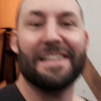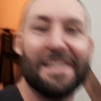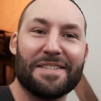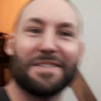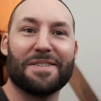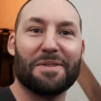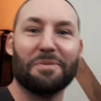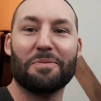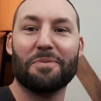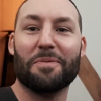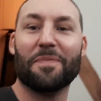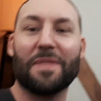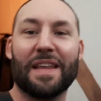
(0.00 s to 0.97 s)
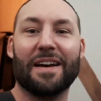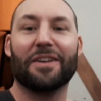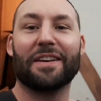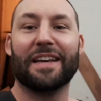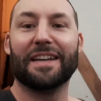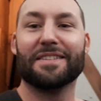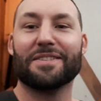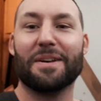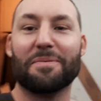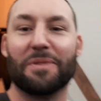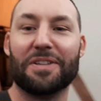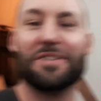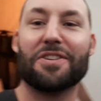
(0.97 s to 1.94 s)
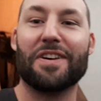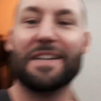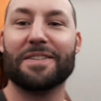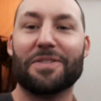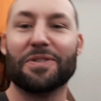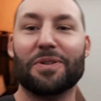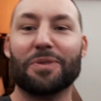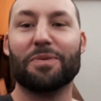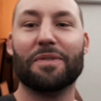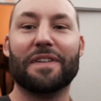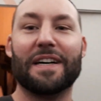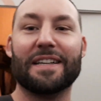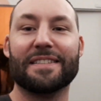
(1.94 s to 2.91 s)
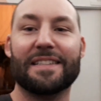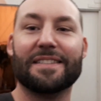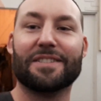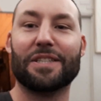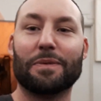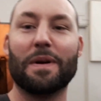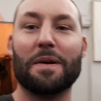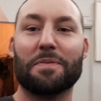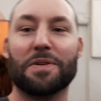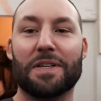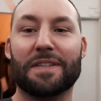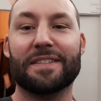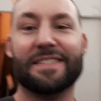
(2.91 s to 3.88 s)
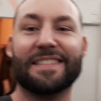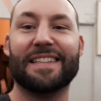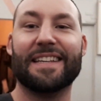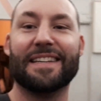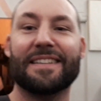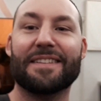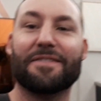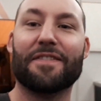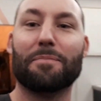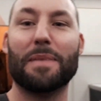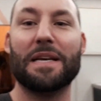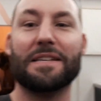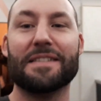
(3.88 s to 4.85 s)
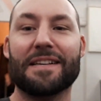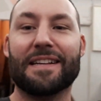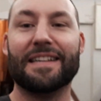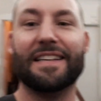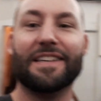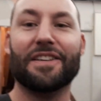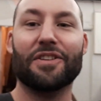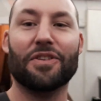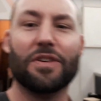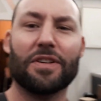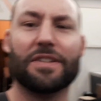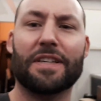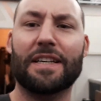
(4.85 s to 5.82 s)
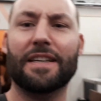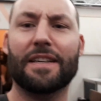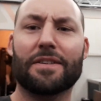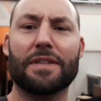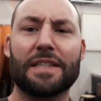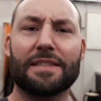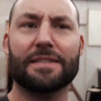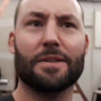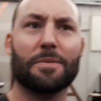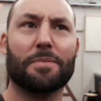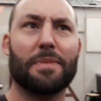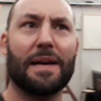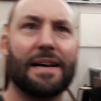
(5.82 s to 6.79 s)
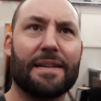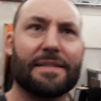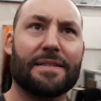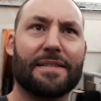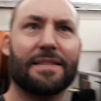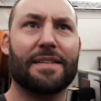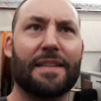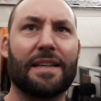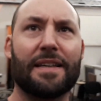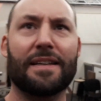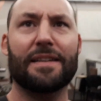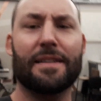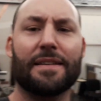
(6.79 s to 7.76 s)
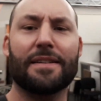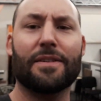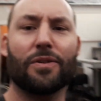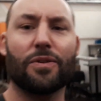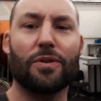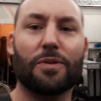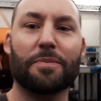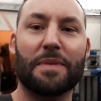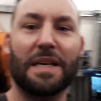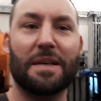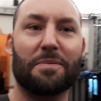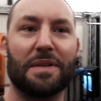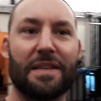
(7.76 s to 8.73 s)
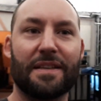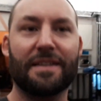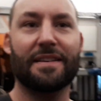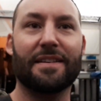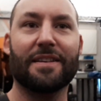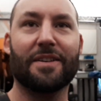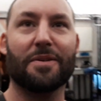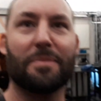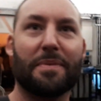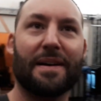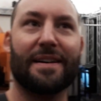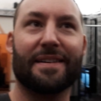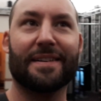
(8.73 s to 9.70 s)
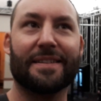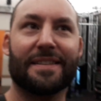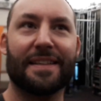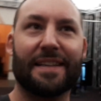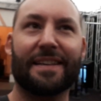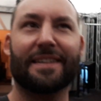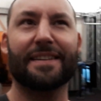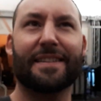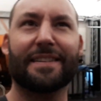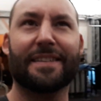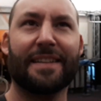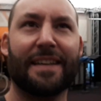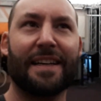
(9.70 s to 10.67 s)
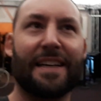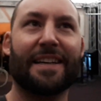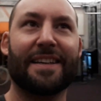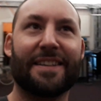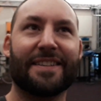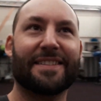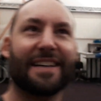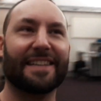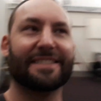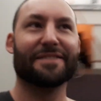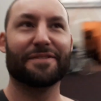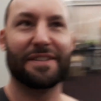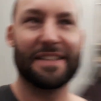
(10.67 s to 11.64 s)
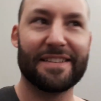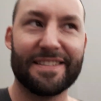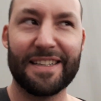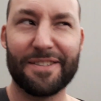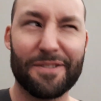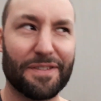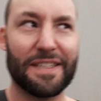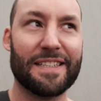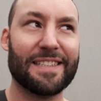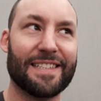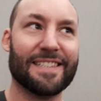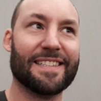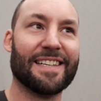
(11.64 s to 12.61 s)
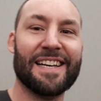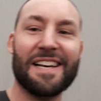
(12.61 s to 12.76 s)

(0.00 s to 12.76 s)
So, okay, so I'm gonna try and talk without interruption, and basically you're gonna hear it about here, or maybe about here. No, I don't think it did it.